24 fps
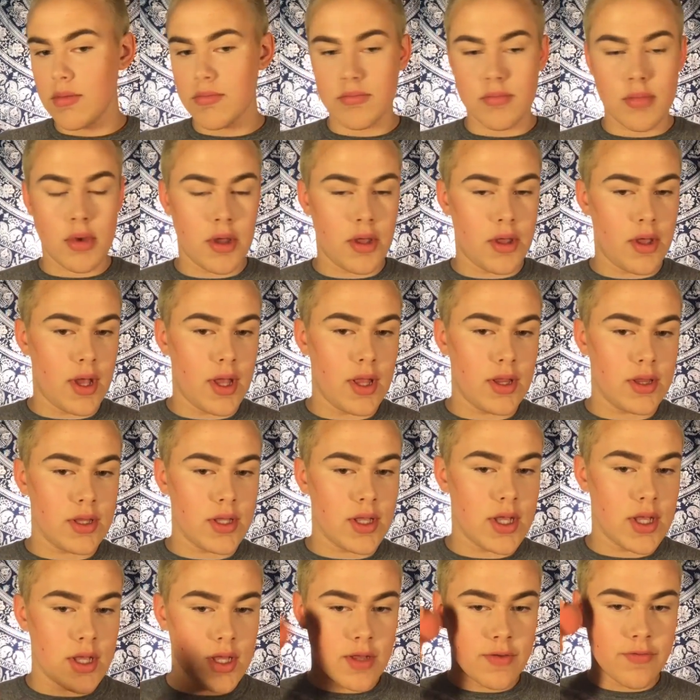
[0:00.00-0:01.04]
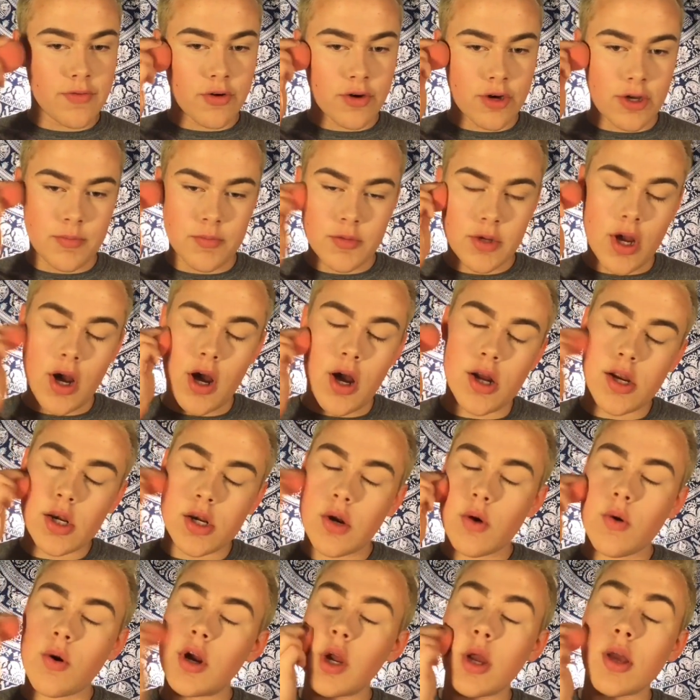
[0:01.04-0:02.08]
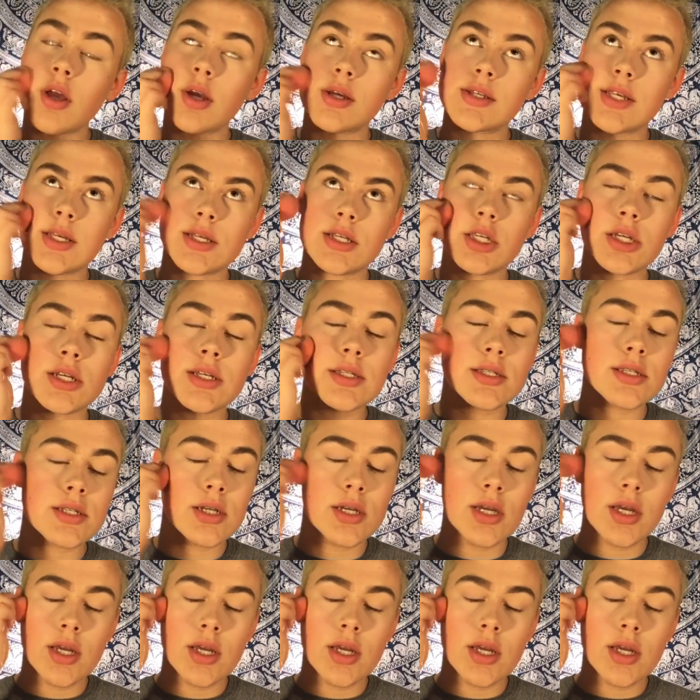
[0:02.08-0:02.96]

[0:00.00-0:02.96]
But I love cream contouring because it just